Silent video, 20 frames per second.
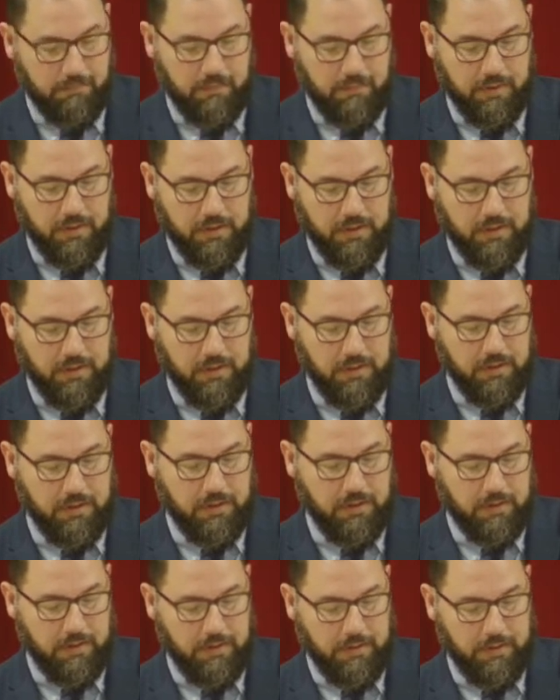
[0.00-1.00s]

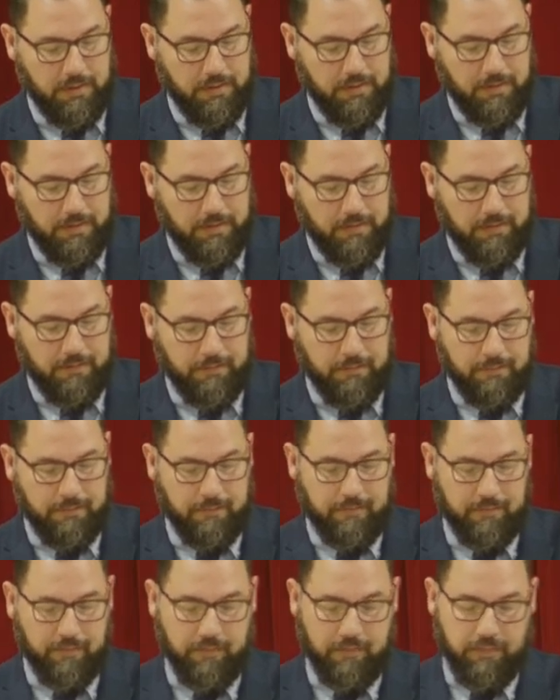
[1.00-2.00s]

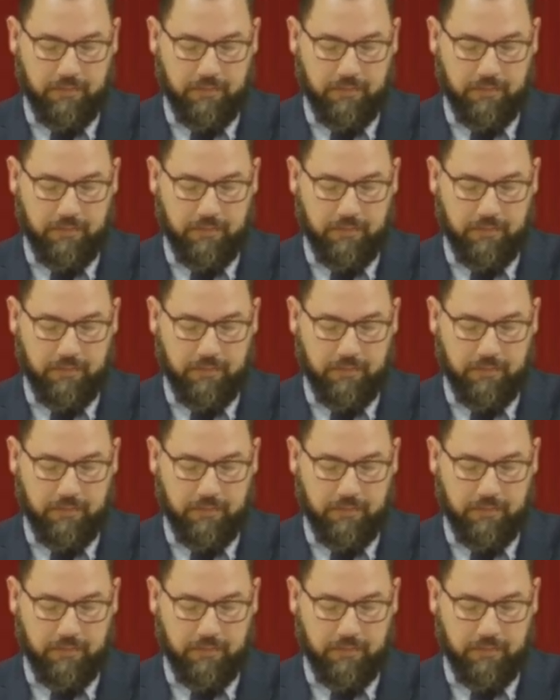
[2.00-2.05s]
(silence)